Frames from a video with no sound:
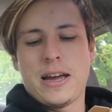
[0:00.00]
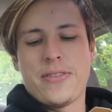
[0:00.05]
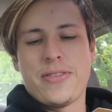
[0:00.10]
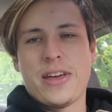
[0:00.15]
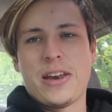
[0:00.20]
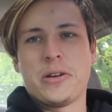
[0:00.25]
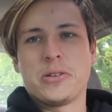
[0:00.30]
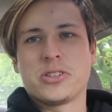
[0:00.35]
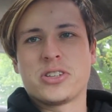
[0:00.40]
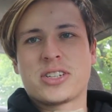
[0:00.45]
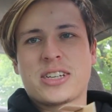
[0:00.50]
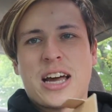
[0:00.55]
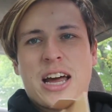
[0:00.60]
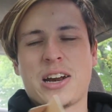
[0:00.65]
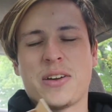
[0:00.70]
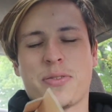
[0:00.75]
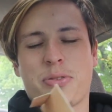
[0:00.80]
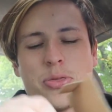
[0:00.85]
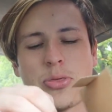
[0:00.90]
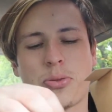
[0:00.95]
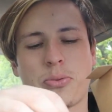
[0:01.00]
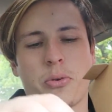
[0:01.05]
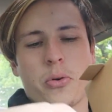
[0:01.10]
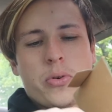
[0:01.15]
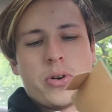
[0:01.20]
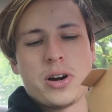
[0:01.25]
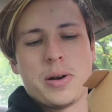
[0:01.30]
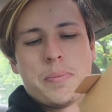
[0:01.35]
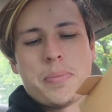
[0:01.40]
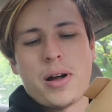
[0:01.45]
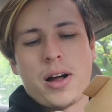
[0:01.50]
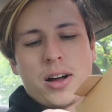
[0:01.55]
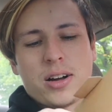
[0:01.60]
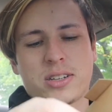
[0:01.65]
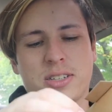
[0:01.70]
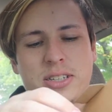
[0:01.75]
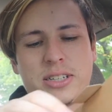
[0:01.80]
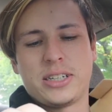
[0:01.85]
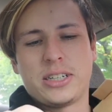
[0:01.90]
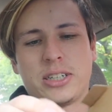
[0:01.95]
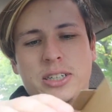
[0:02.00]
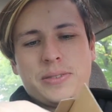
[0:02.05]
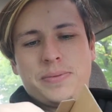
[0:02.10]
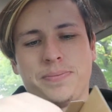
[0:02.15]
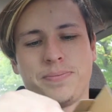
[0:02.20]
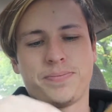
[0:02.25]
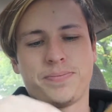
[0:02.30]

And then it was just kind of thrown in a box here